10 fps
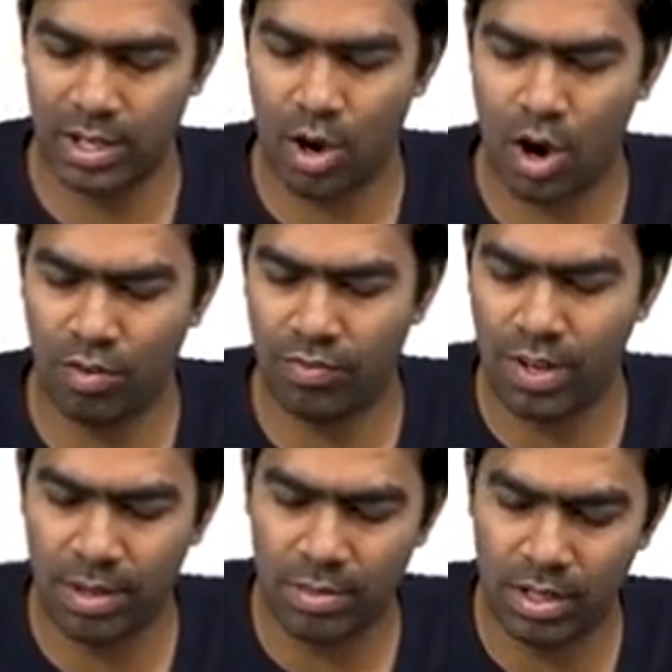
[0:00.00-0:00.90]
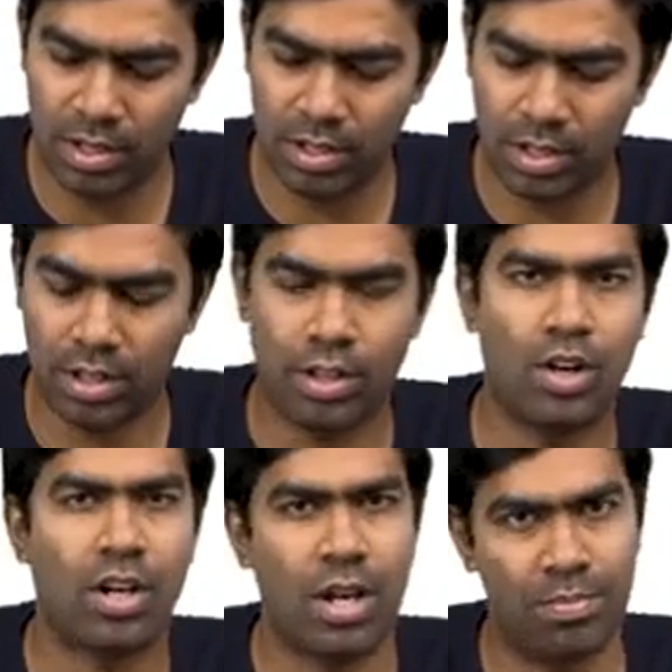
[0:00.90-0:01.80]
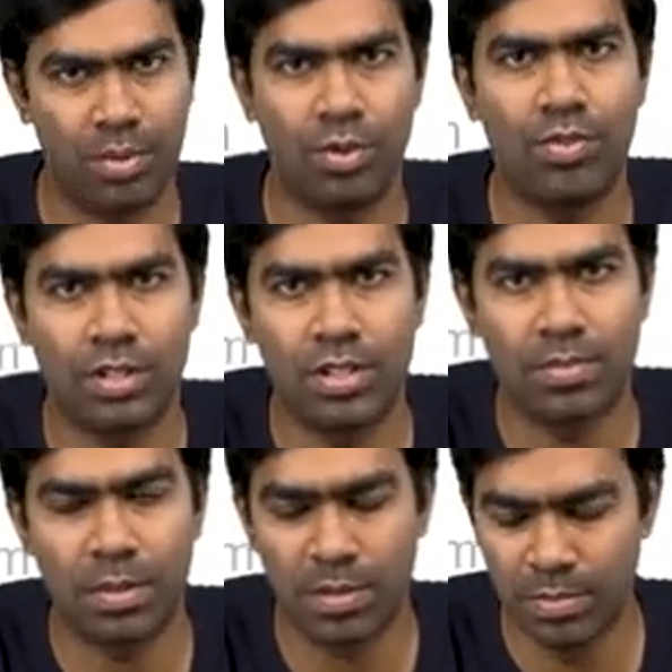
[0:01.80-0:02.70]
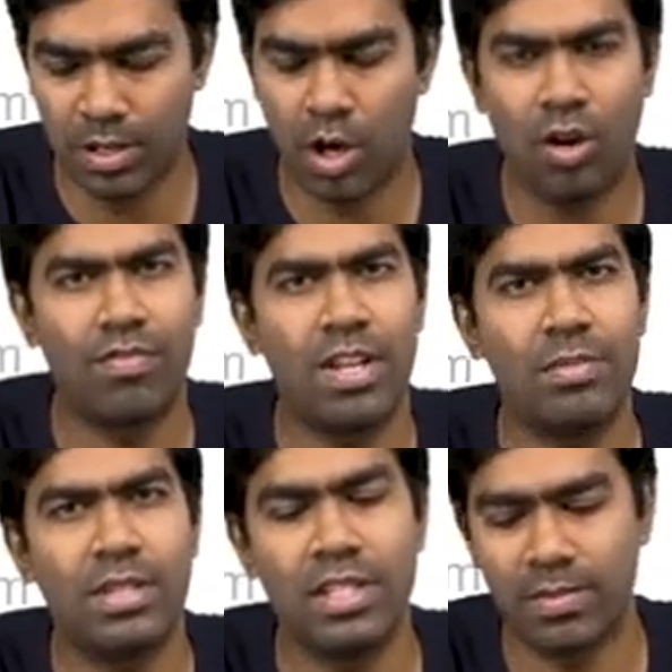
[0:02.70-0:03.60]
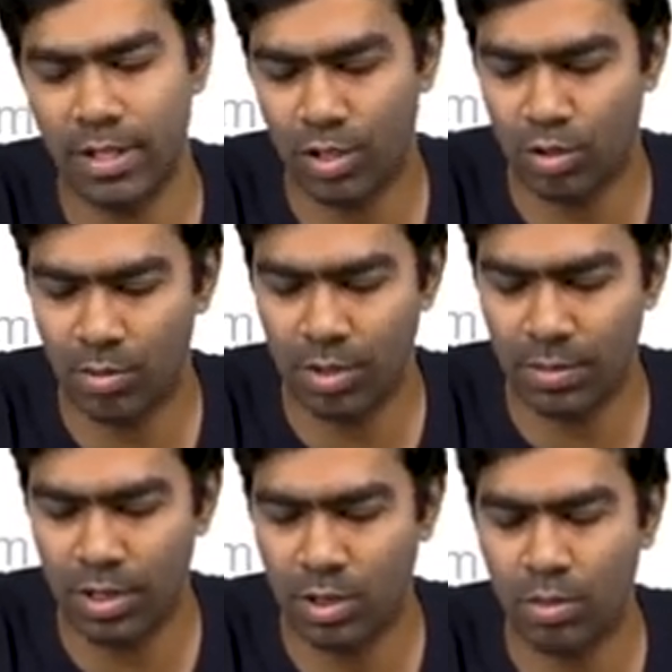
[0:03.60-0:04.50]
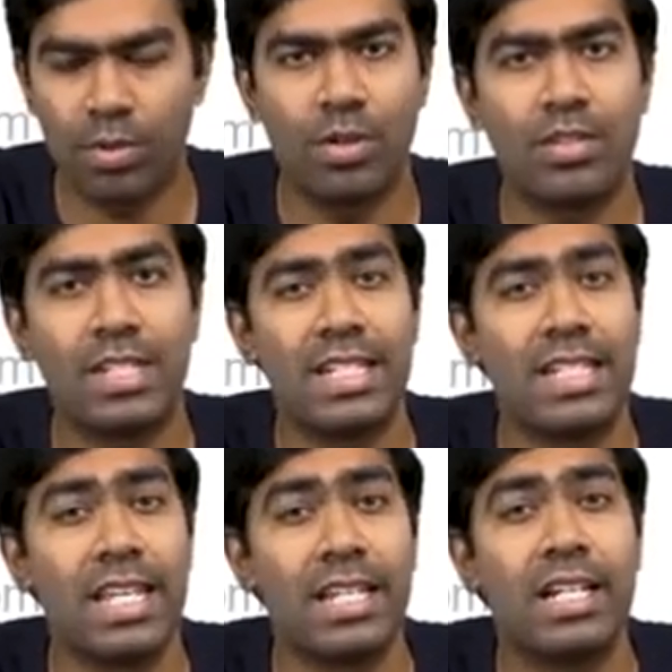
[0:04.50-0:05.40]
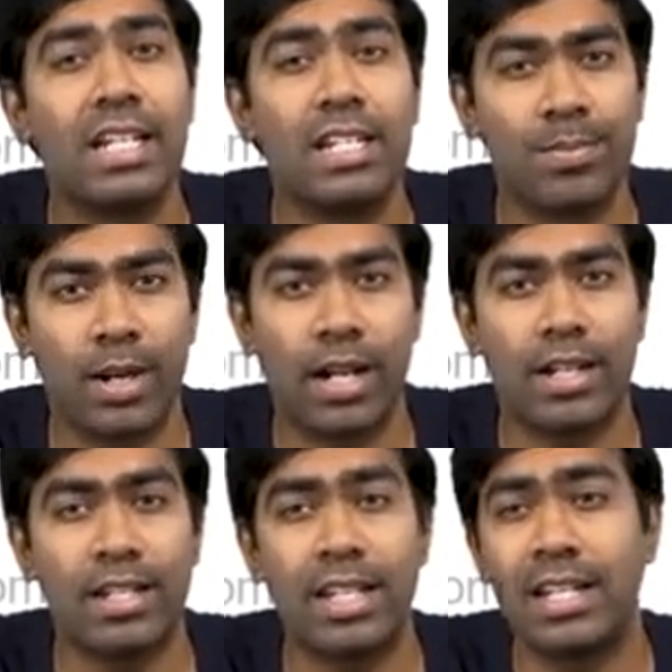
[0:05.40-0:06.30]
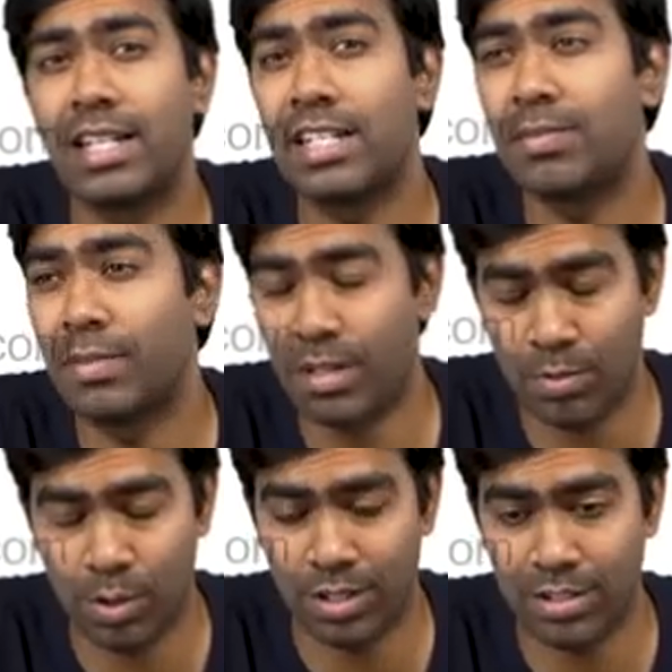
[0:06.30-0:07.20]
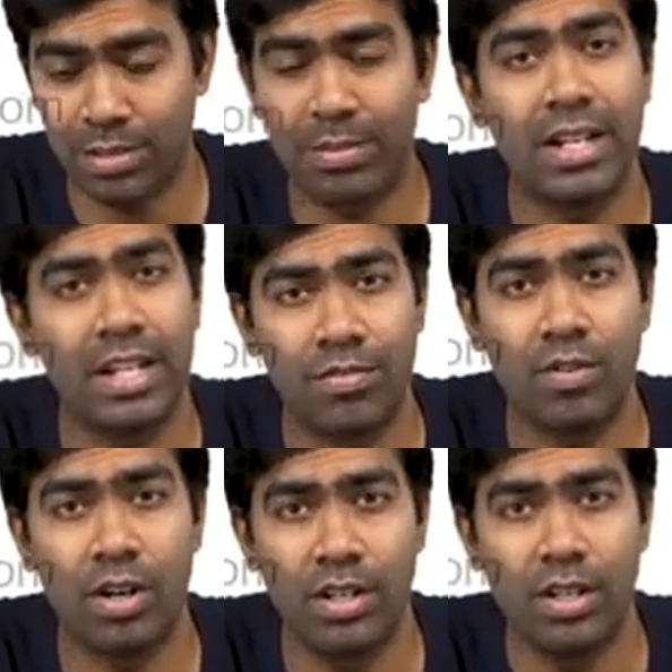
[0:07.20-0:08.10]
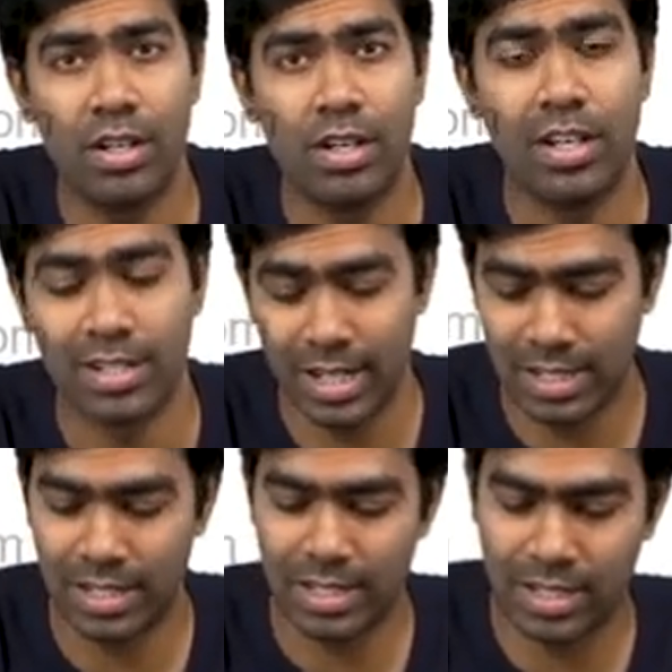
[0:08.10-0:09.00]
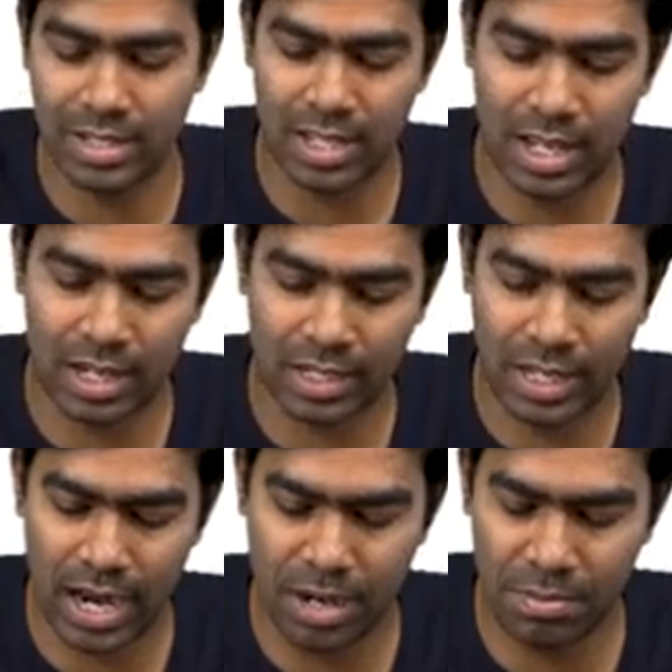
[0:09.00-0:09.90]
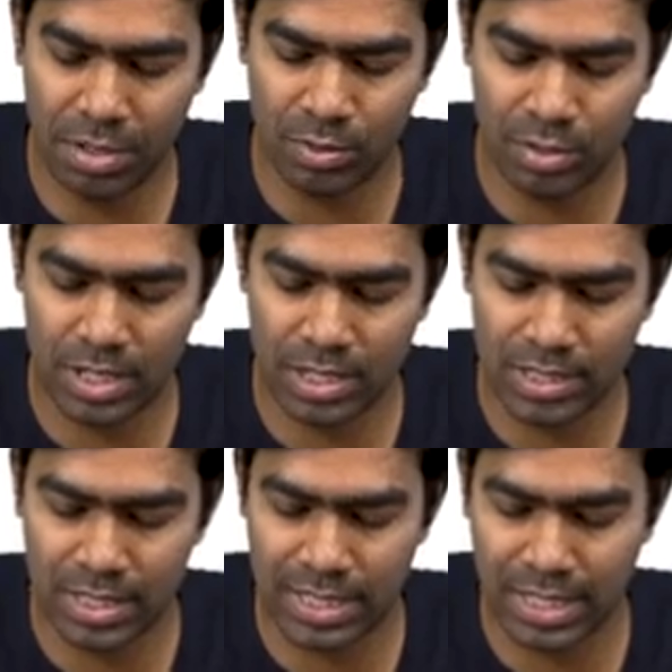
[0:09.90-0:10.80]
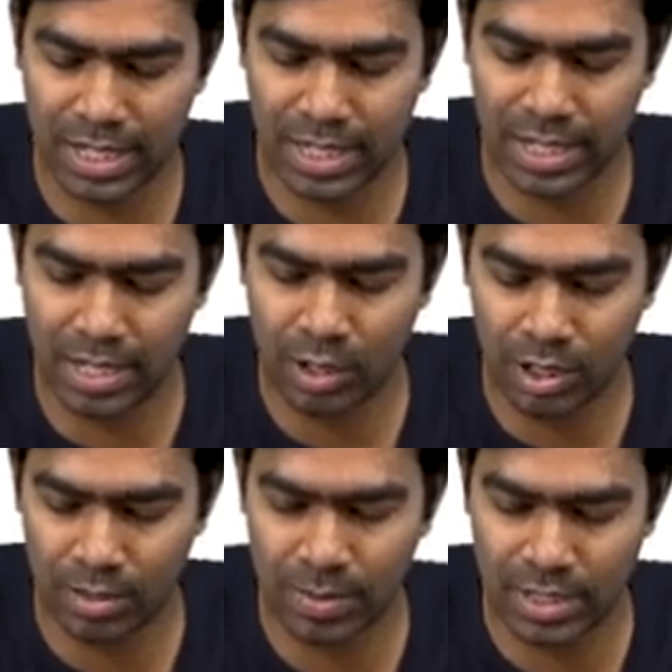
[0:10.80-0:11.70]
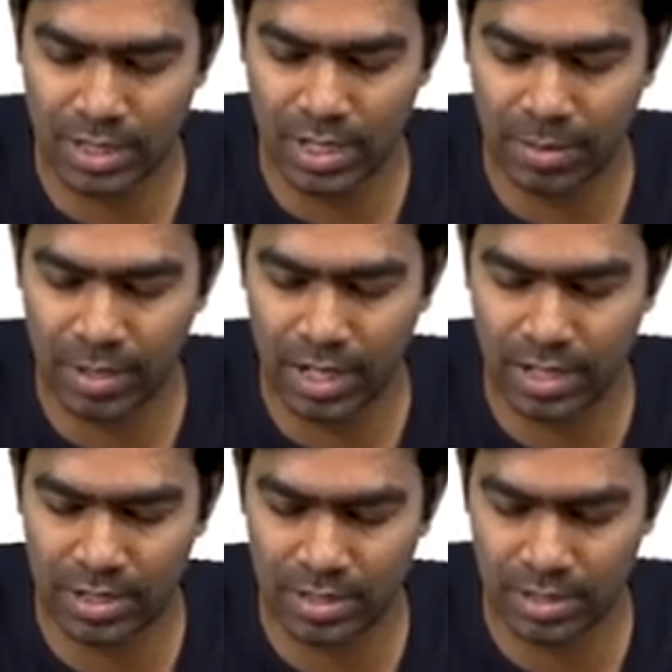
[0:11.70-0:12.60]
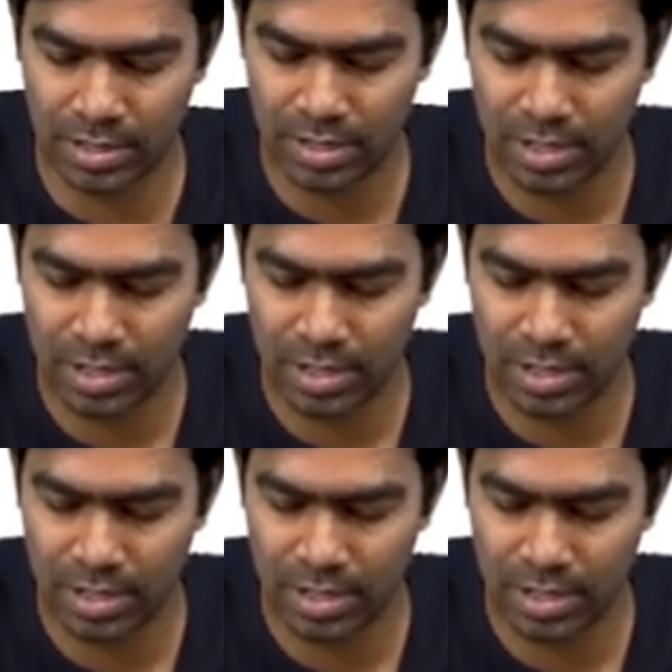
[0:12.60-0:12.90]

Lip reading: off-label, not approved for this purpose, but off-label this metoclopramide and domperidone, since they increase prolactin, they increase milk production by default. That is the reason they can be used as secretagogues by certain pediatricians.